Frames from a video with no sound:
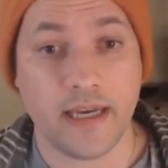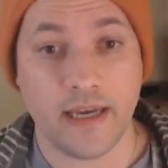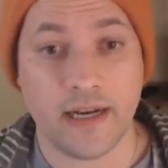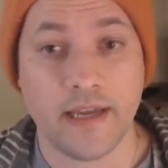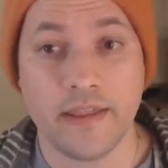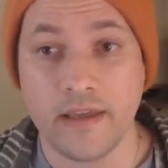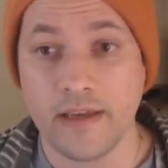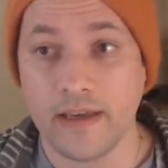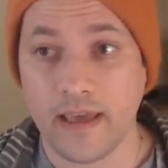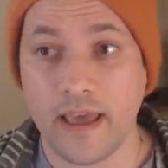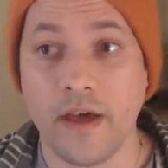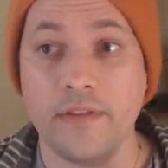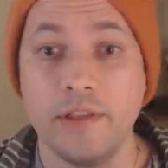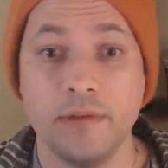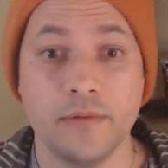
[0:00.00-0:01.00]
I think a
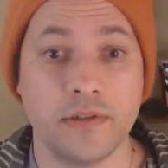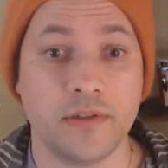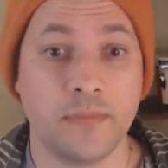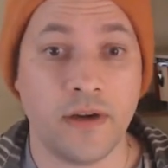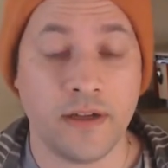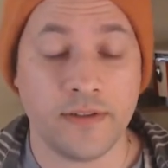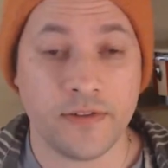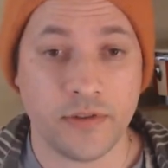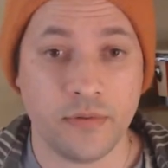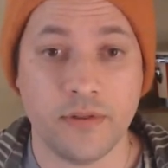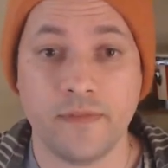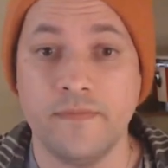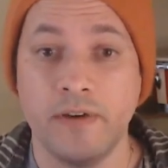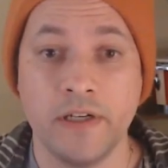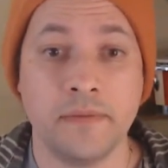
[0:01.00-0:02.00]
healthy response to a
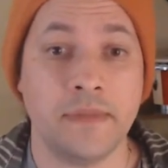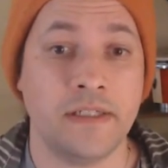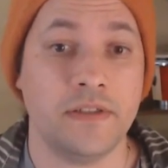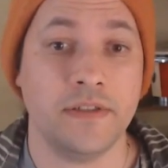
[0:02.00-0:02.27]
fundamentally